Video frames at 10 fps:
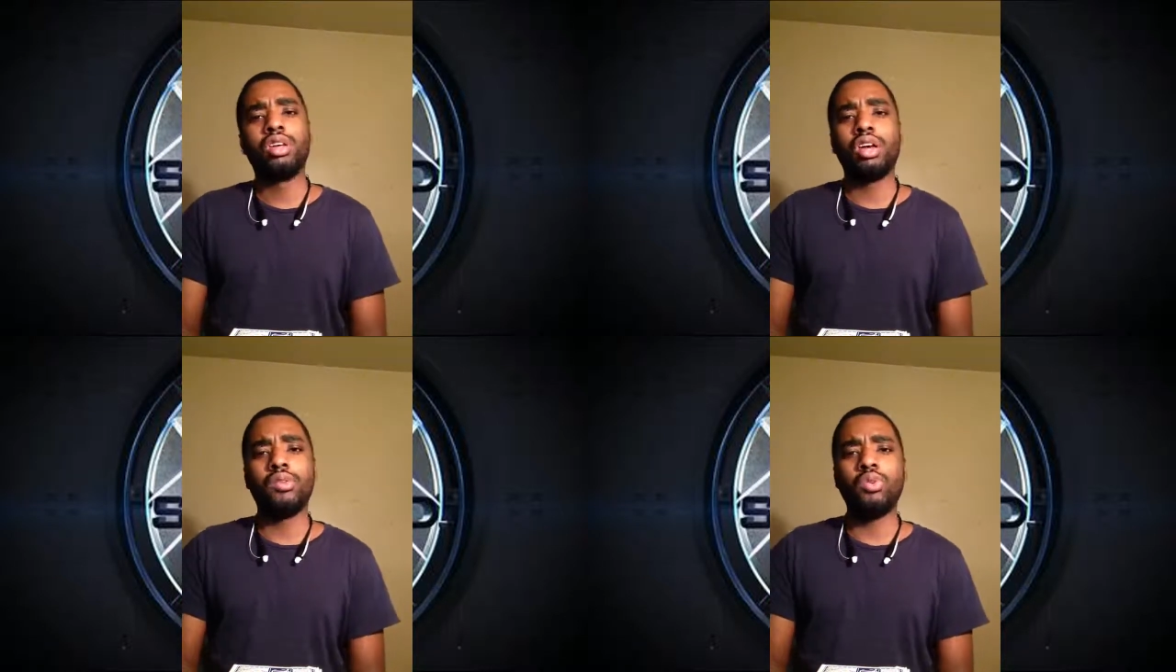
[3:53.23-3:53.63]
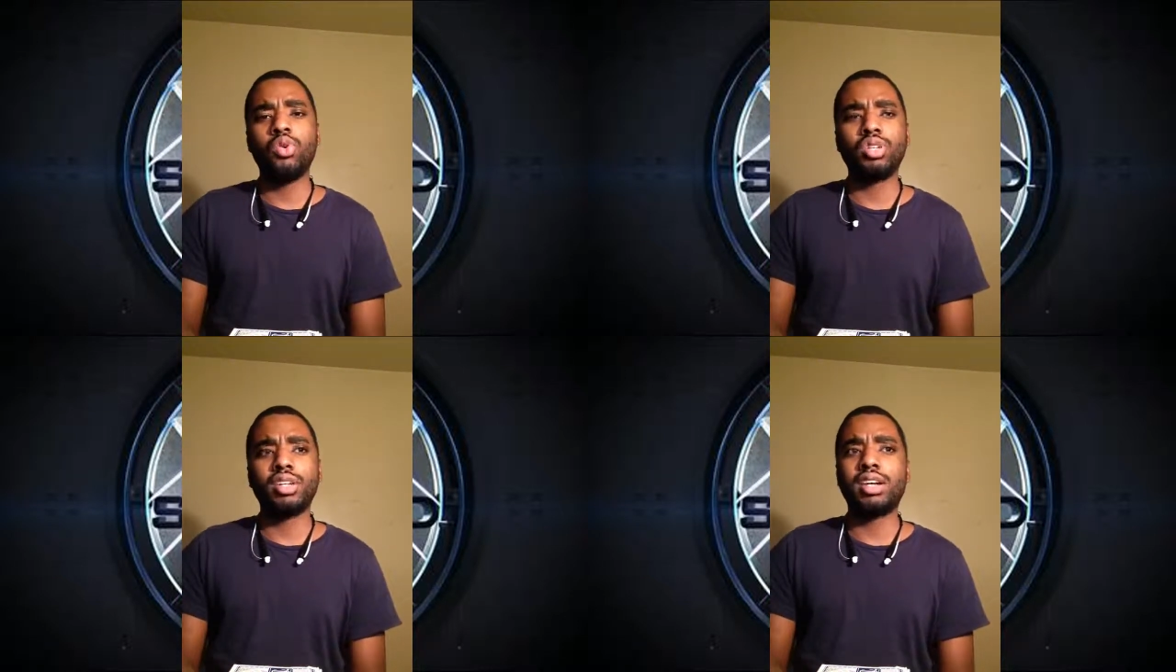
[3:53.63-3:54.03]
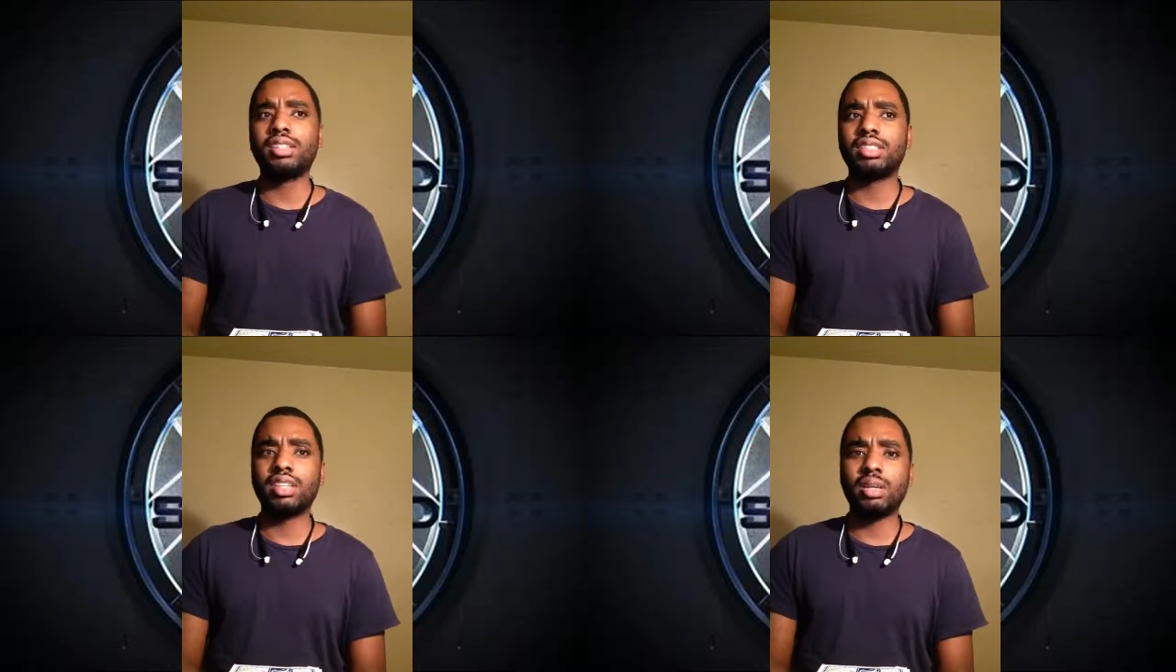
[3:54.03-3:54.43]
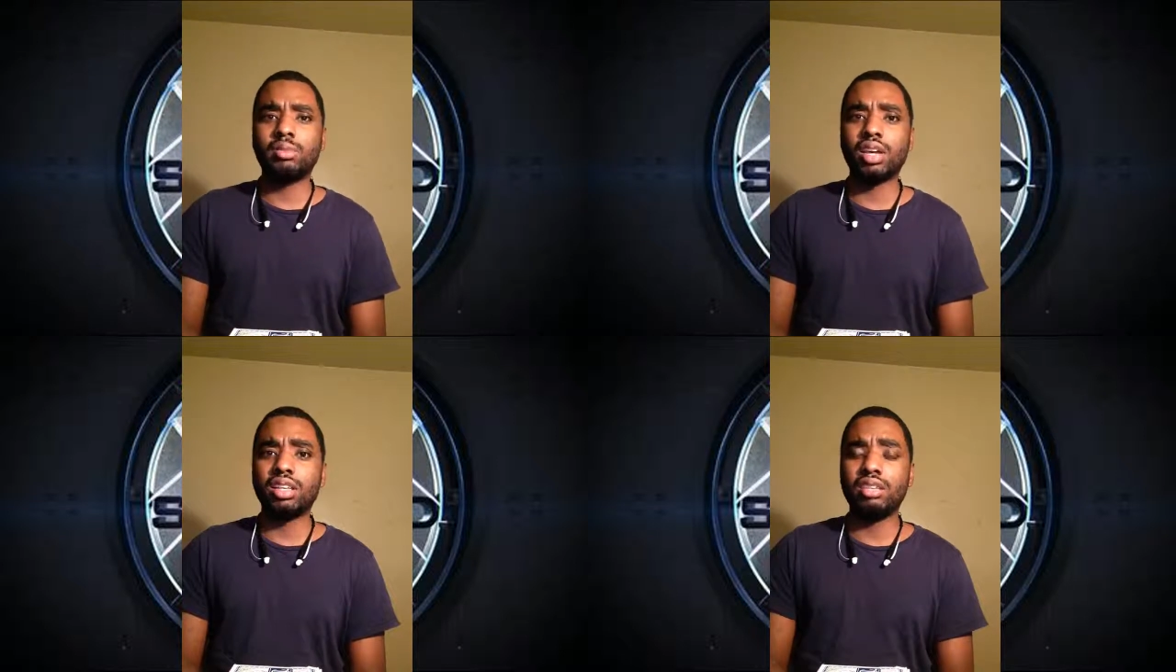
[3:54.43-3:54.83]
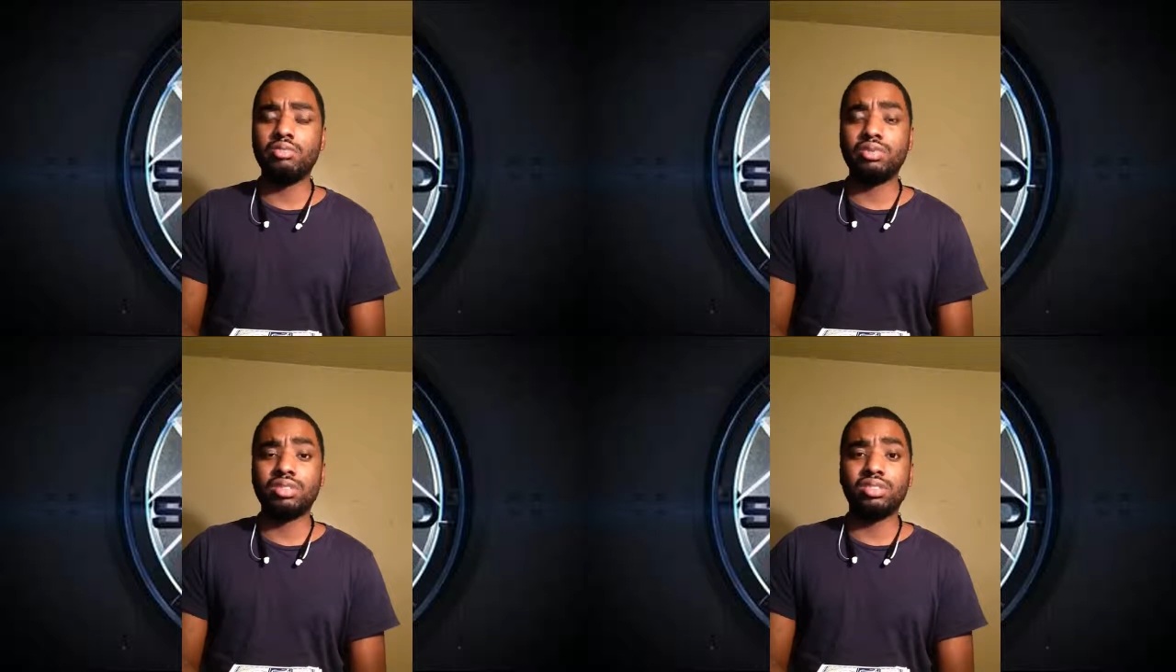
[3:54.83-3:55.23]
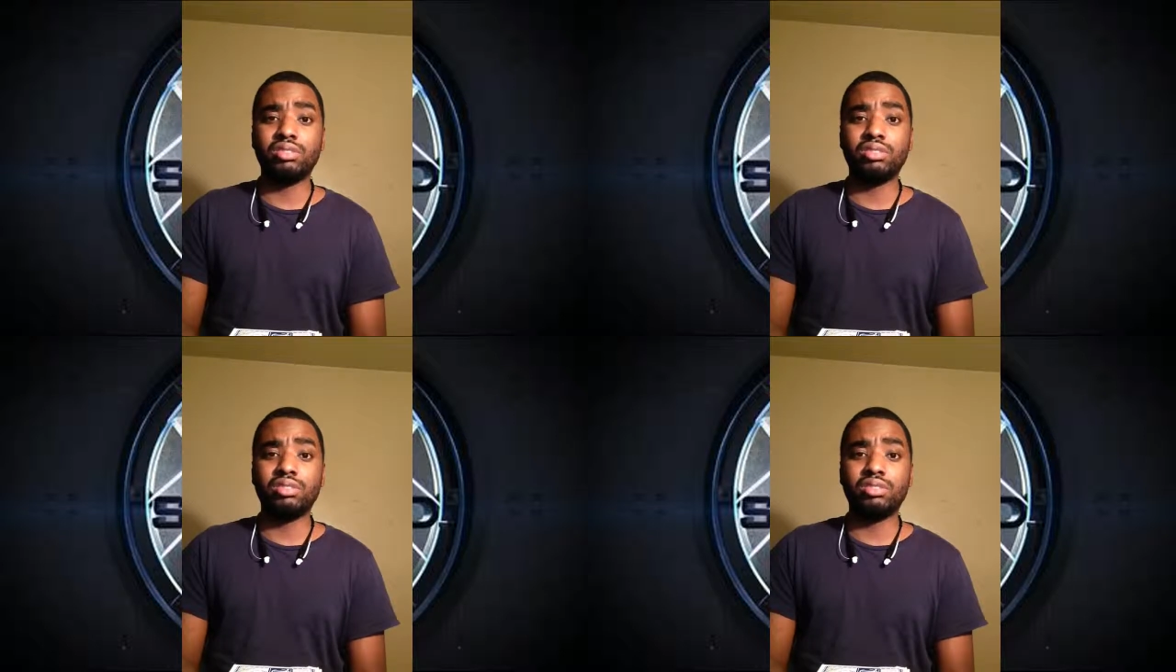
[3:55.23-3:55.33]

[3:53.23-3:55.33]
and Ward kind of seemed like he was